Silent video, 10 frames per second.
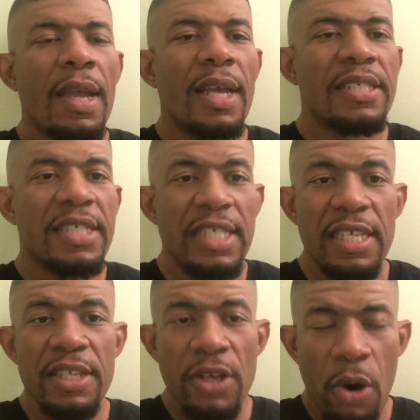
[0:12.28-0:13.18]
and
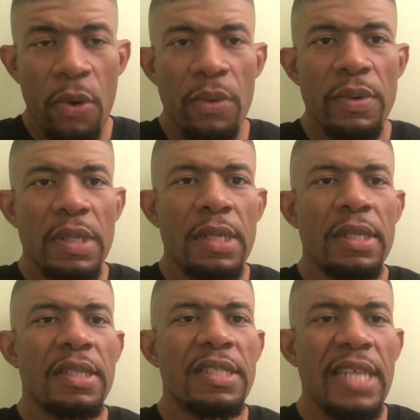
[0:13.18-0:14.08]
CEO,
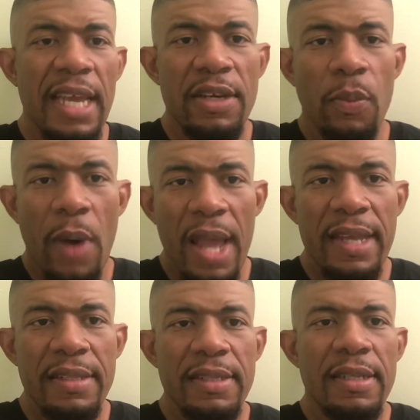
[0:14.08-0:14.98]
Dana
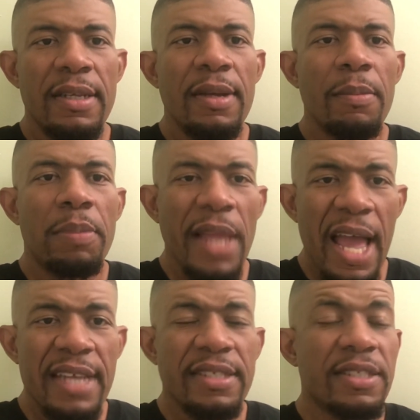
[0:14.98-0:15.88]
White,
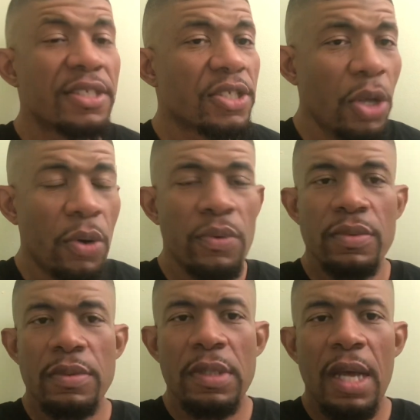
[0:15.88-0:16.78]
blast
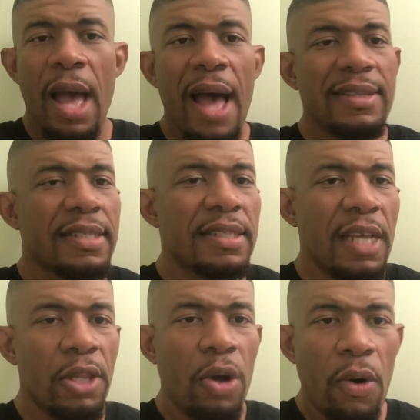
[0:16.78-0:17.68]
Dazn, Oscar
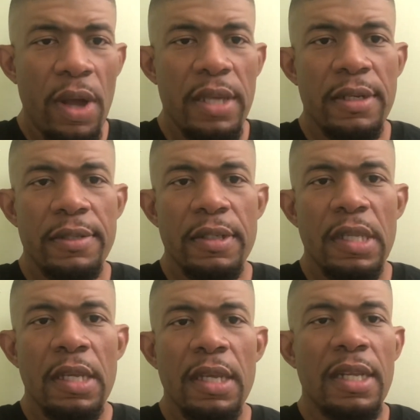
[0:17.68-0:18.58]
De La Hoya,
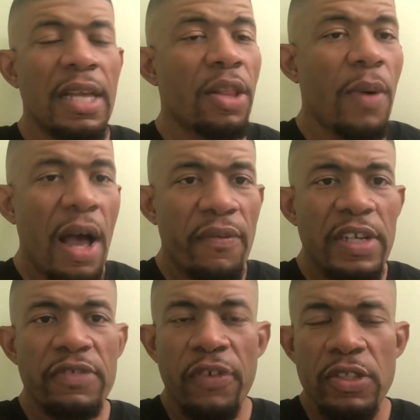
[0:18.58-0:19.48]
Canelo
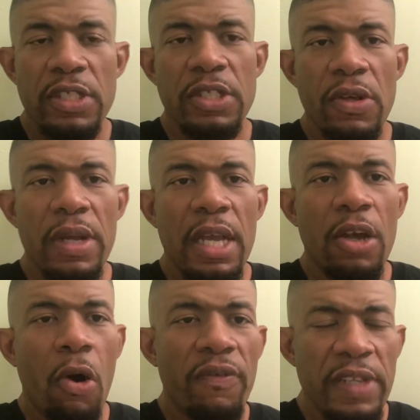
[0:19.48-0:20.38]
Alvarez versus
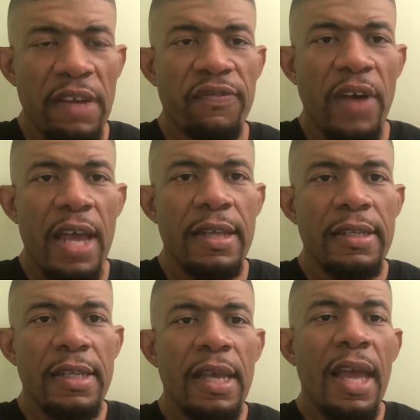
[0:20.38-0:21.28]
Sergey Kovalev fight,
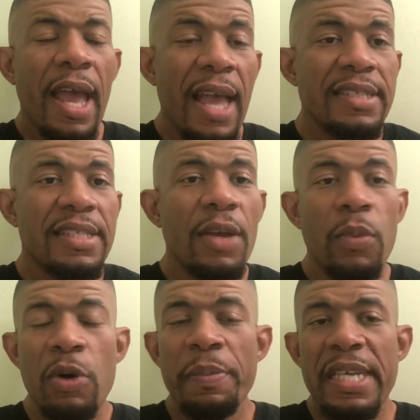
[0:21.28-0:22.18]
as
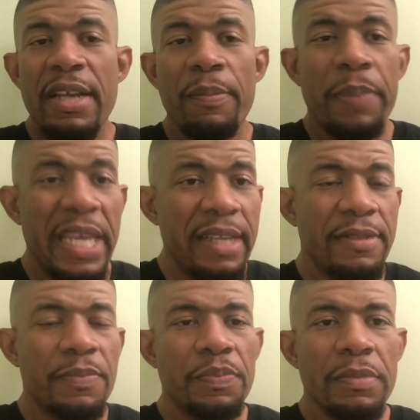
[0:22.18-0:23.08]
they will be
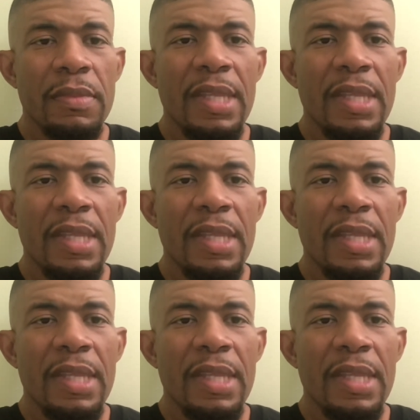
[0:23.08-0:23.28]
competing.